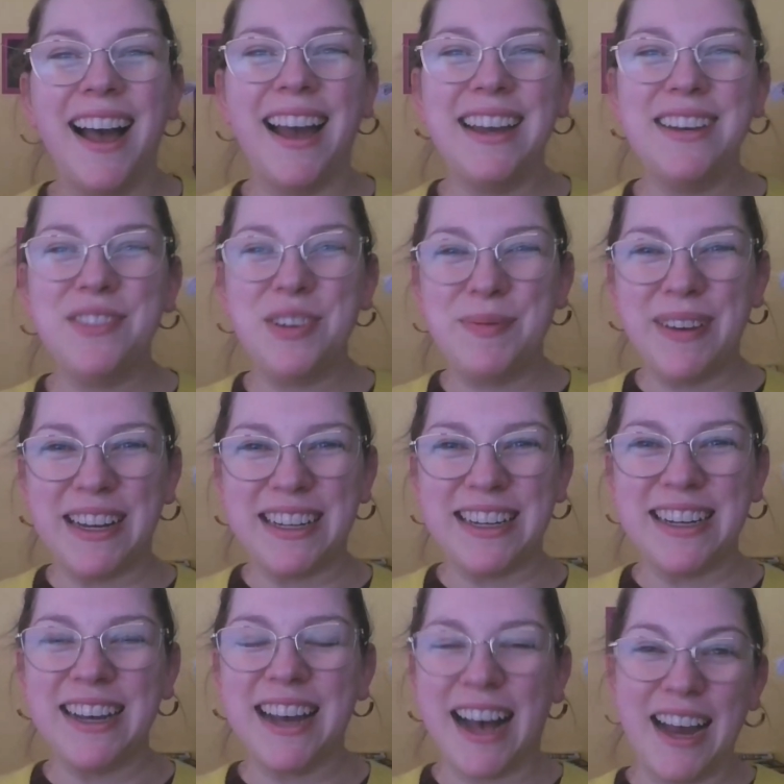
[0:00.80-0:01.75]
Hi
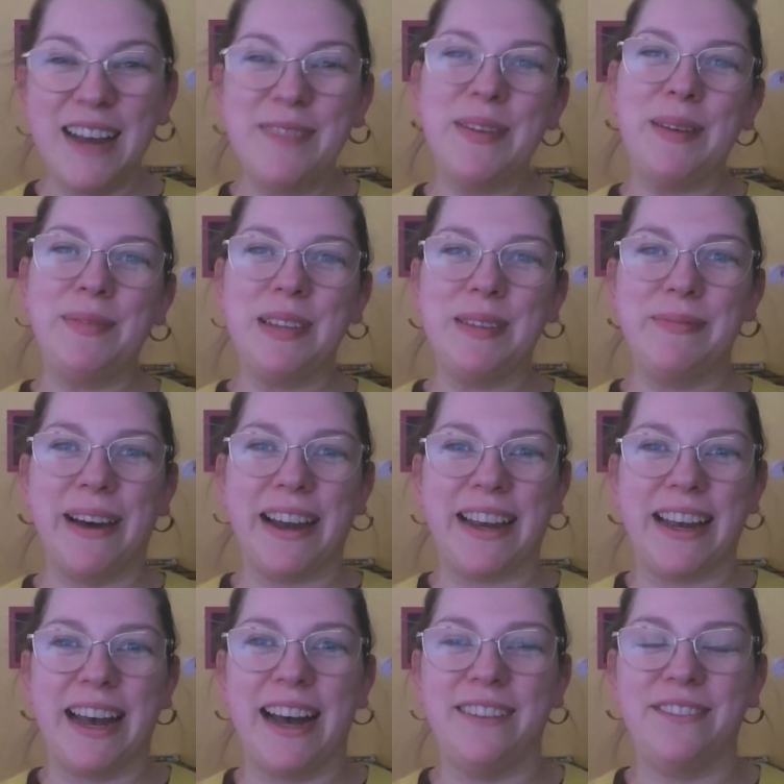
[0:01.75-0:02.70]
everybody, I'm Emily
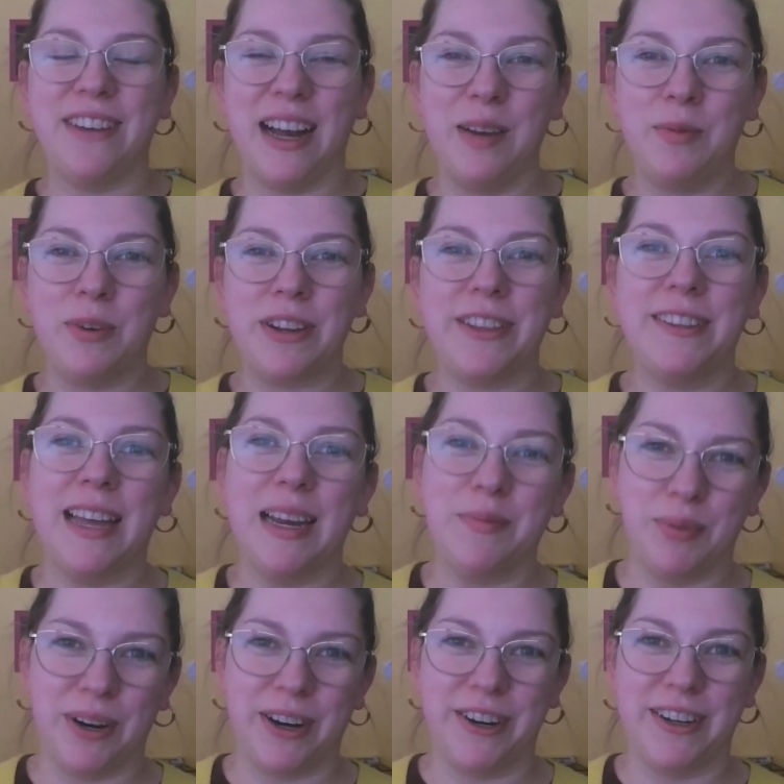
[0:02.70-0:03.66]
Metcalf. I'm one of the
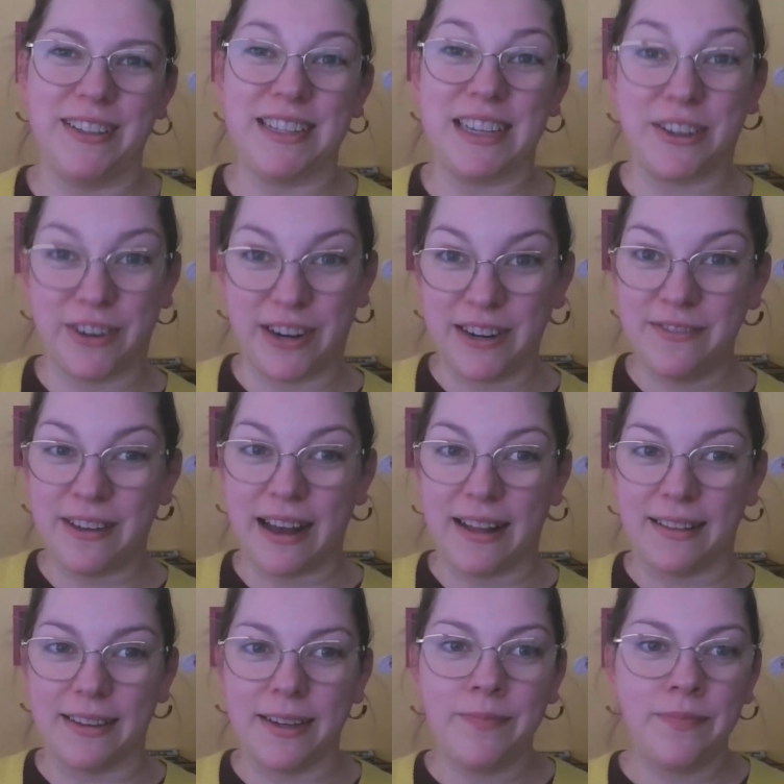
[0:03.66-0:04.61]
librarians at Grand
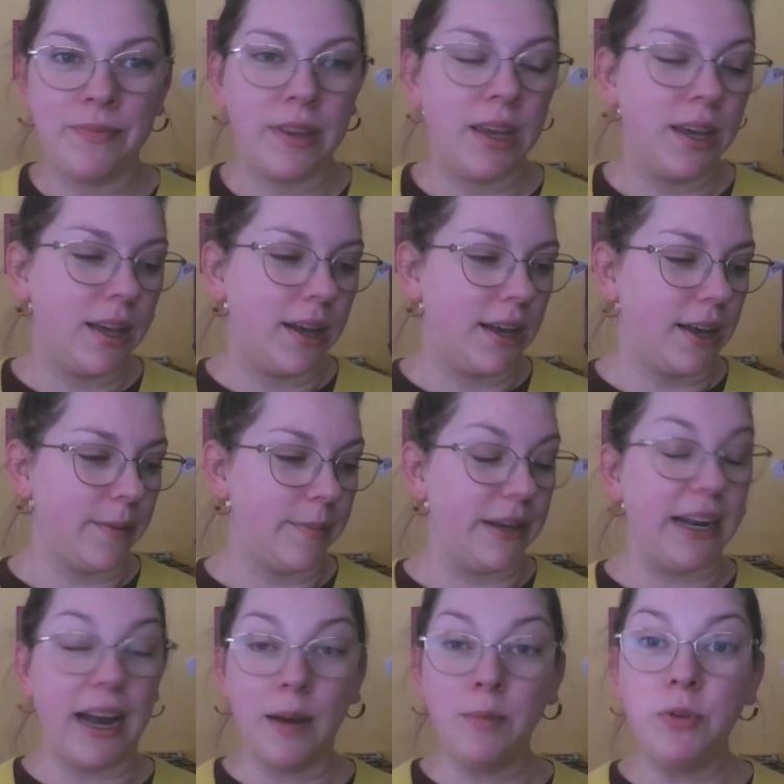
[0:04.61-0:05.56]
Valley,
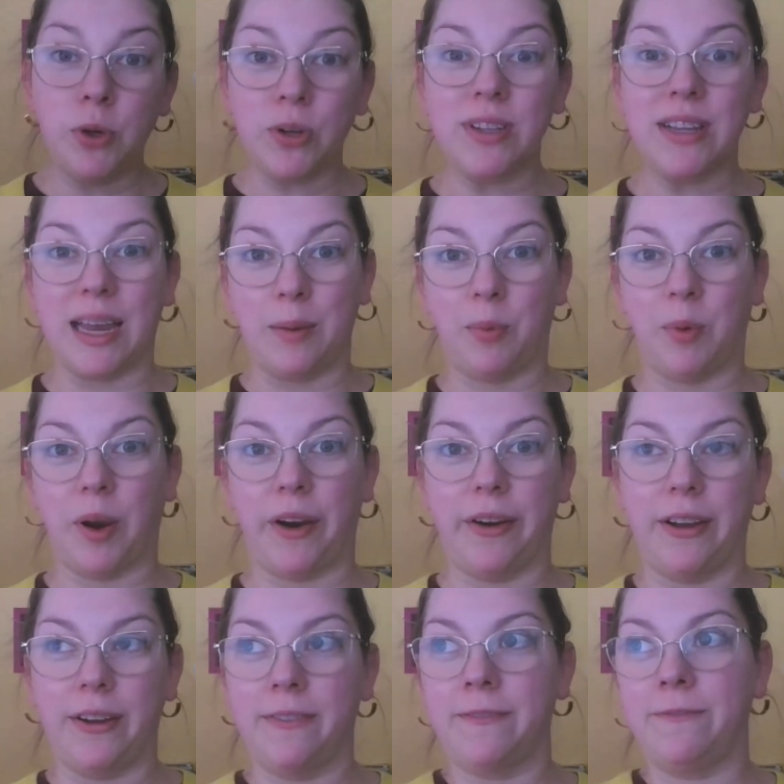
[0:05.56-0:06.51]
and I'm your
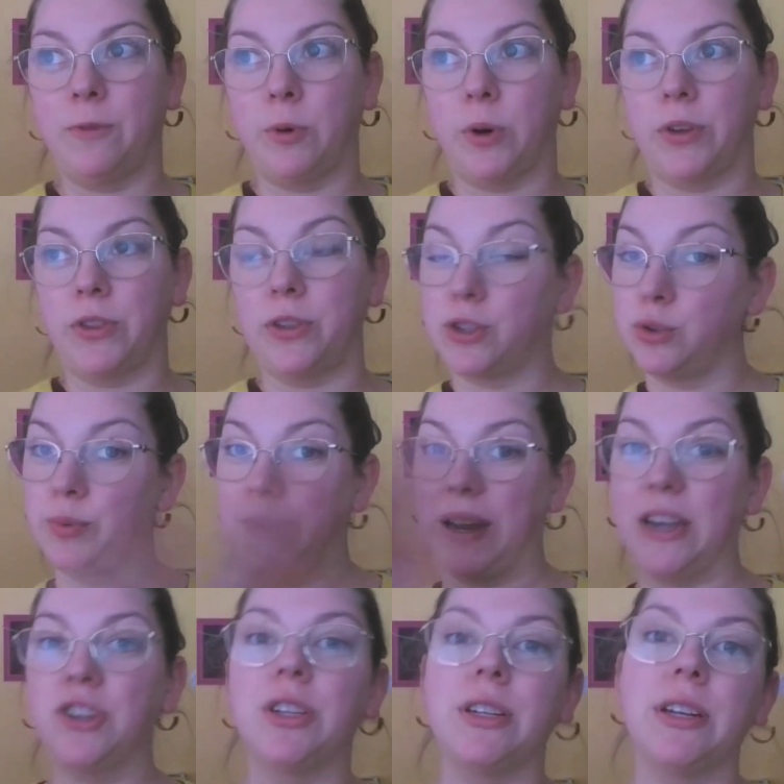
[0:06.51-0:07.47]
librarian for the
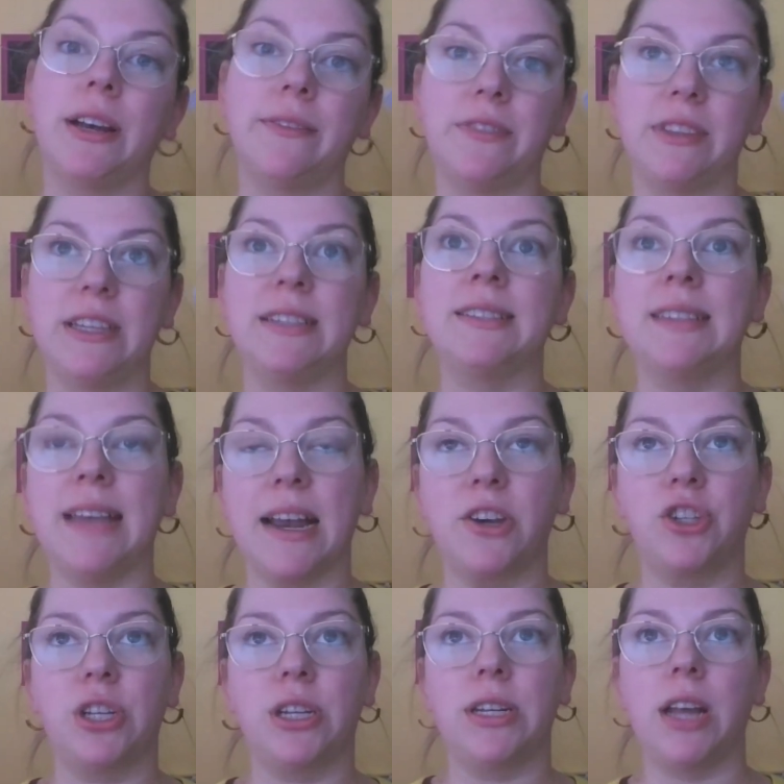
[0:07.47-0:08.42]
duration of this
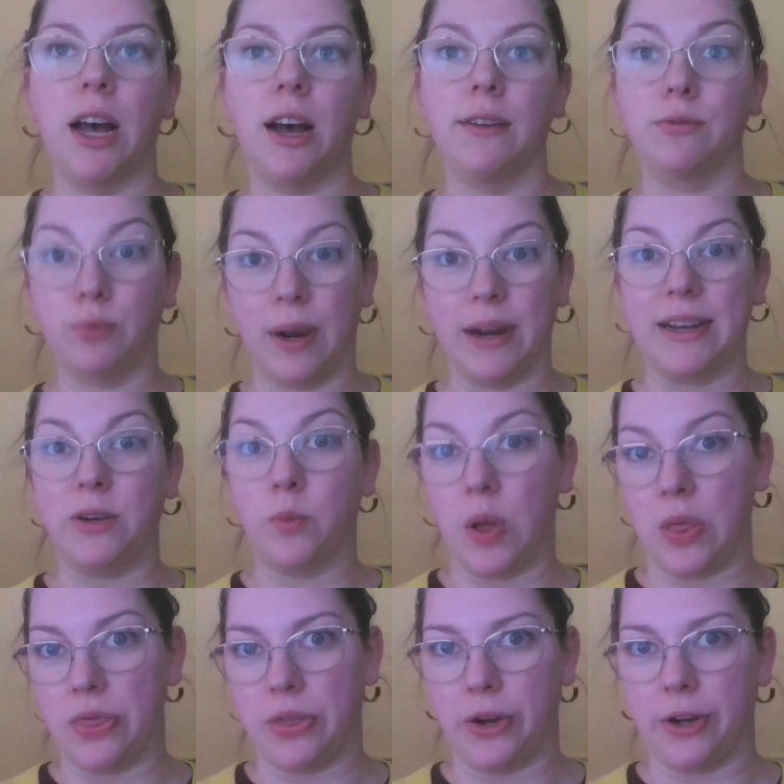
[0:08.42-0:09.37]
section of Writing
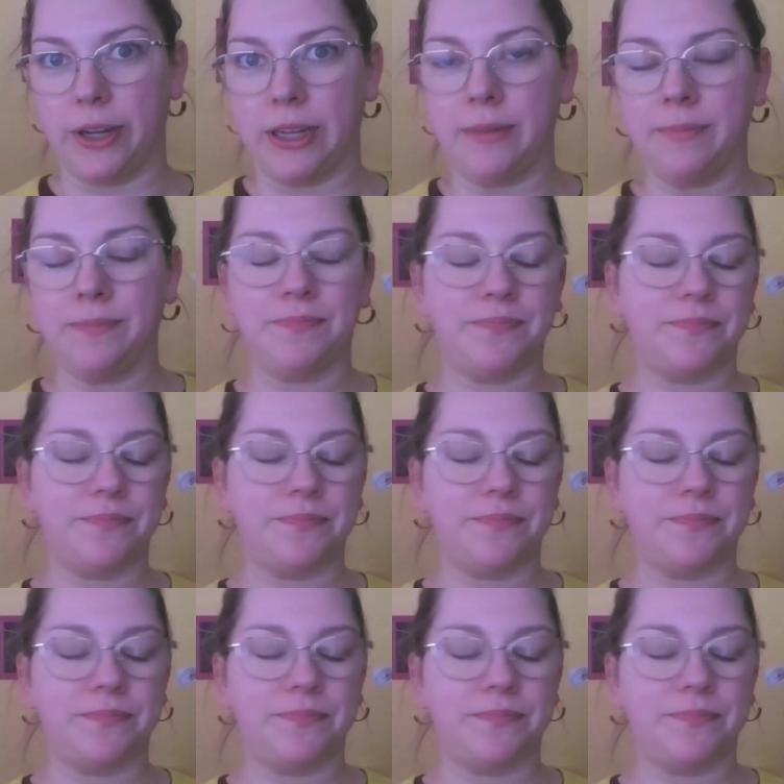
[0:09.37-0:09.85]
130.